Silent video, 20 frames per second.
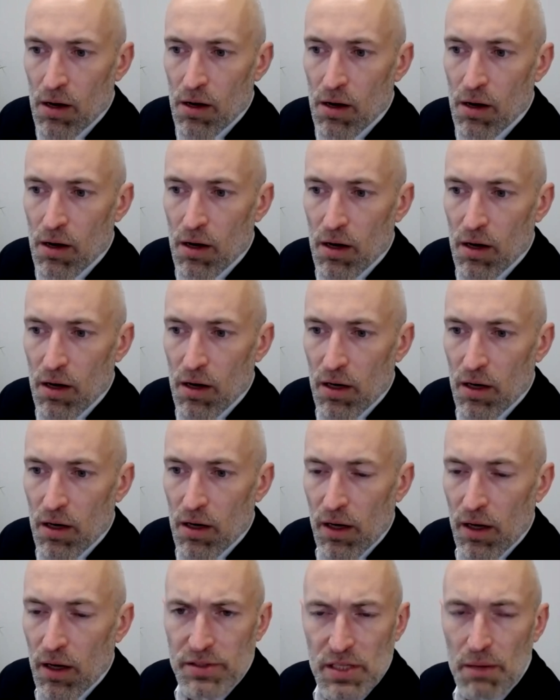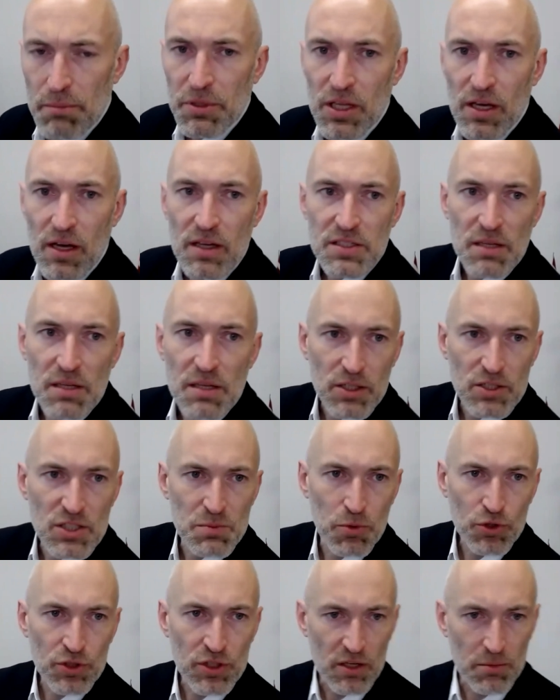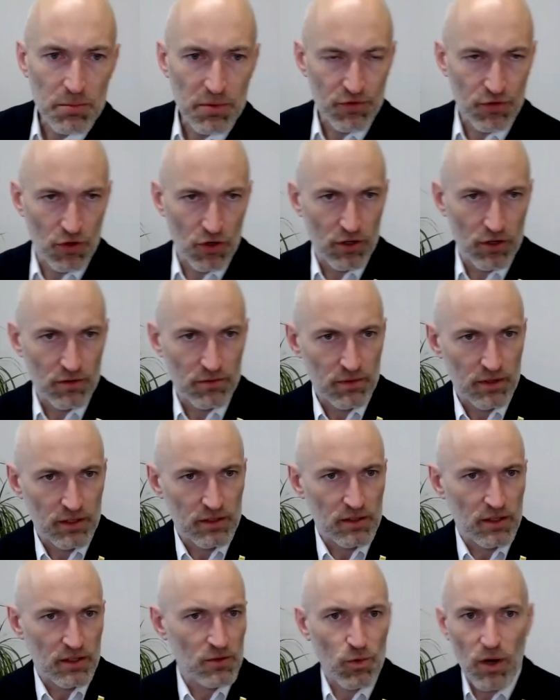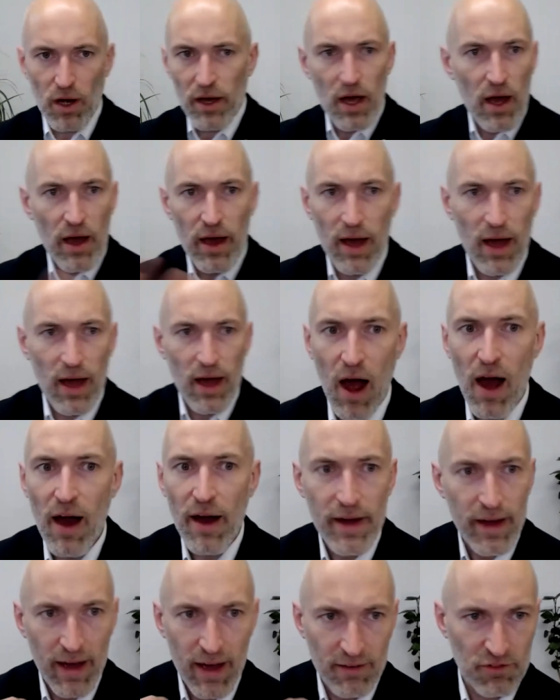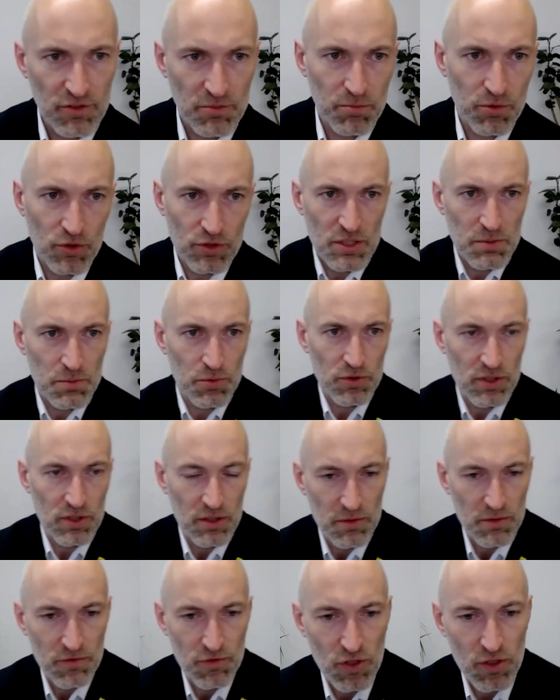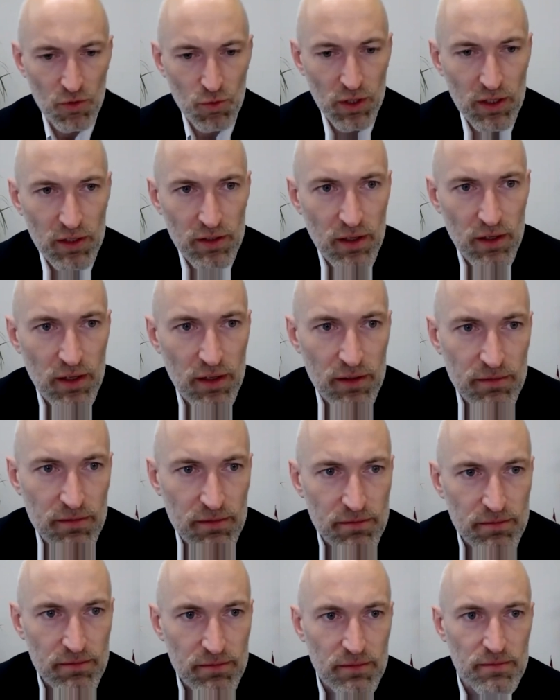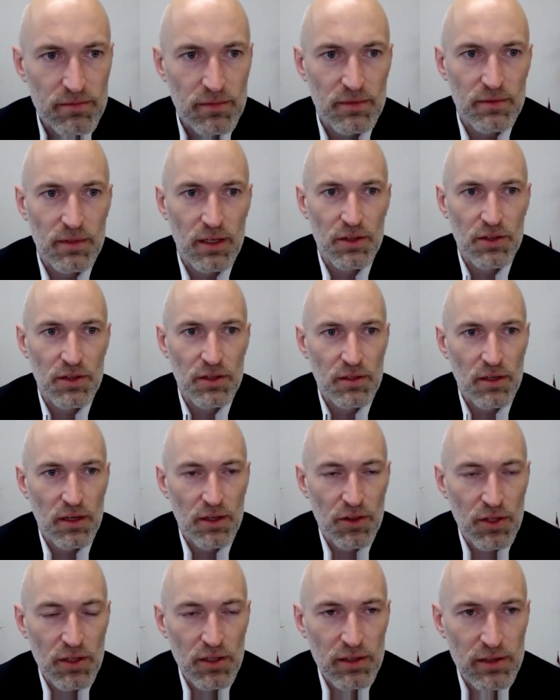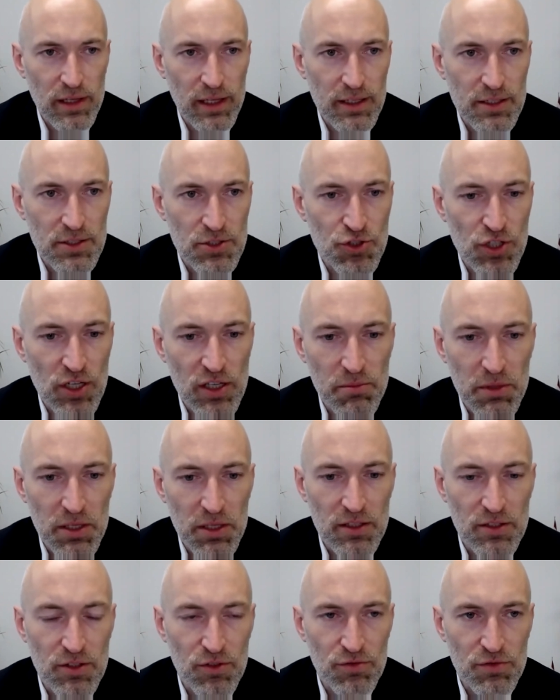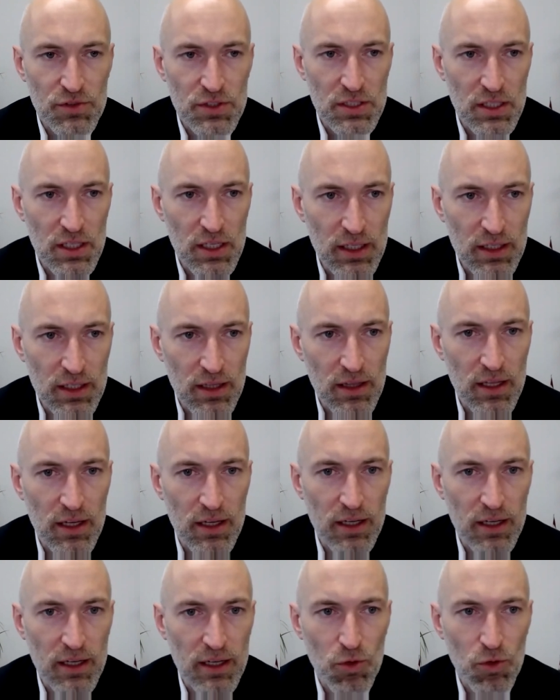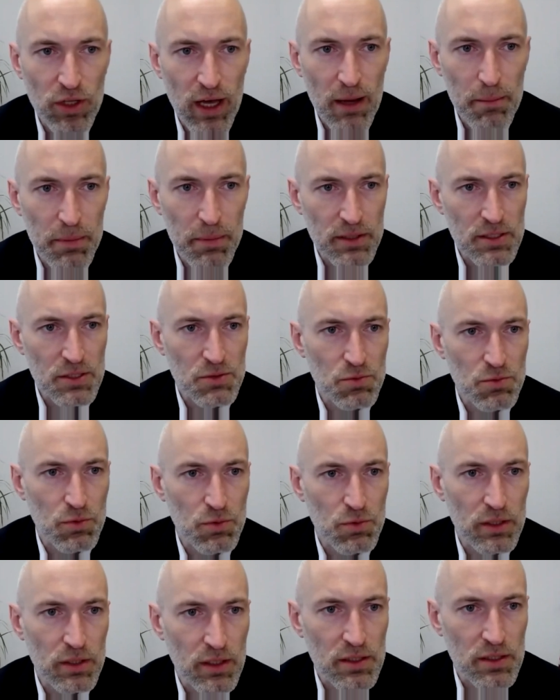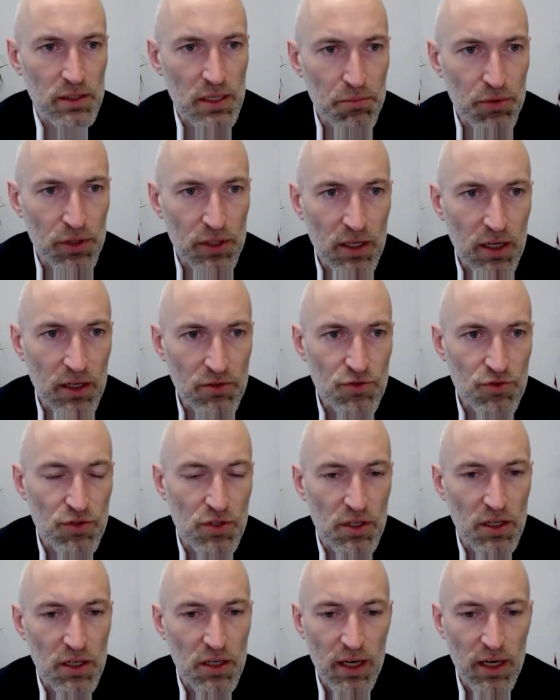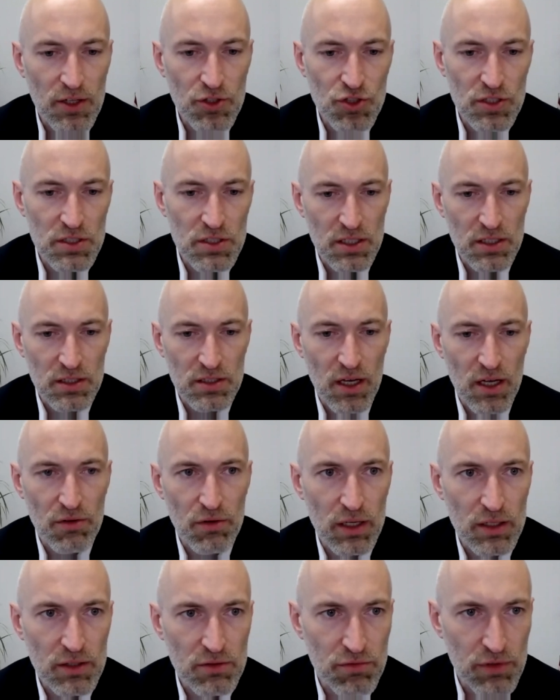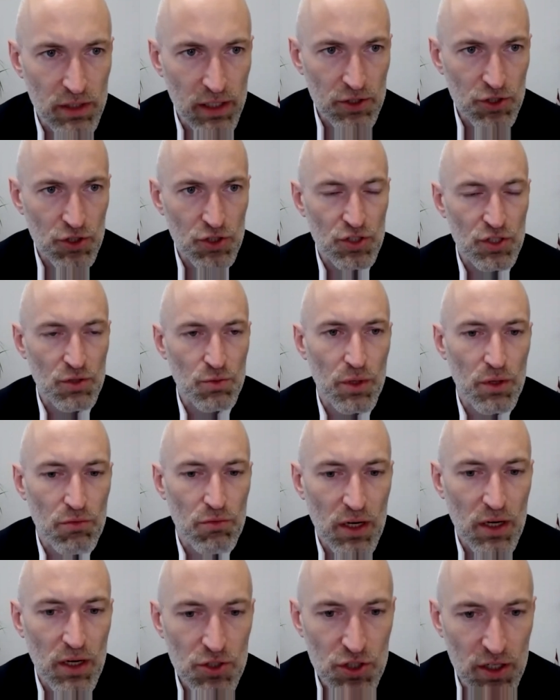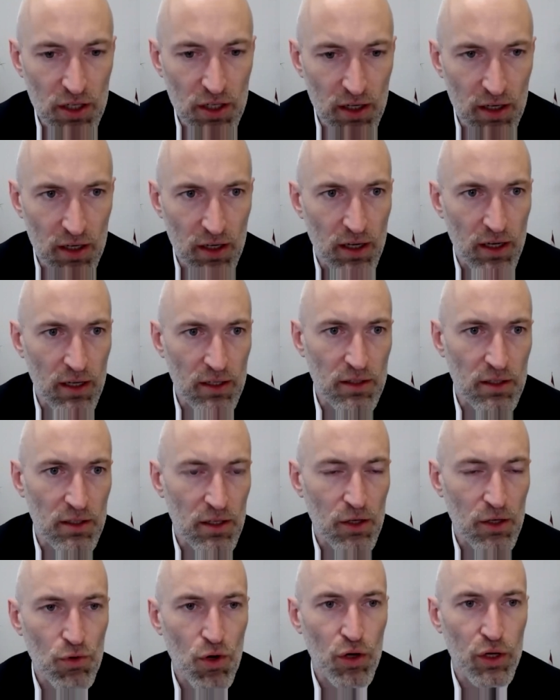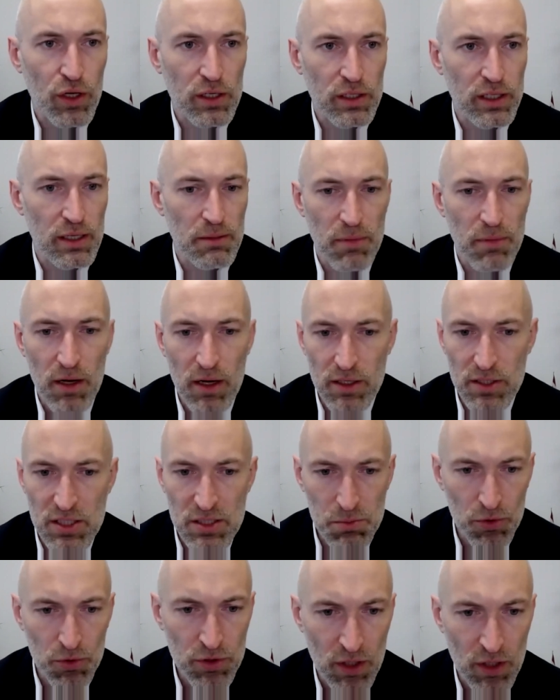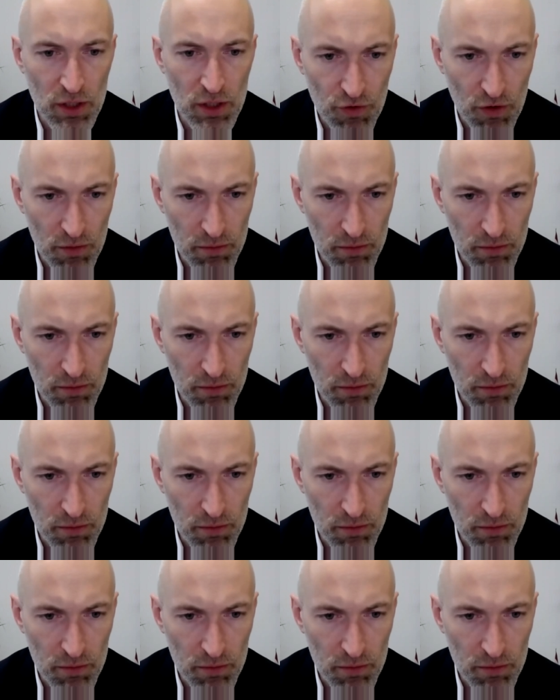Somebody asked about Sputnik before, and why I haven't bought Sputnik before. Well, I think, ladies and gentlemen, that you've seen that what happens when a separate country engages in direct relationship with Russia and heroically buys Sputnik from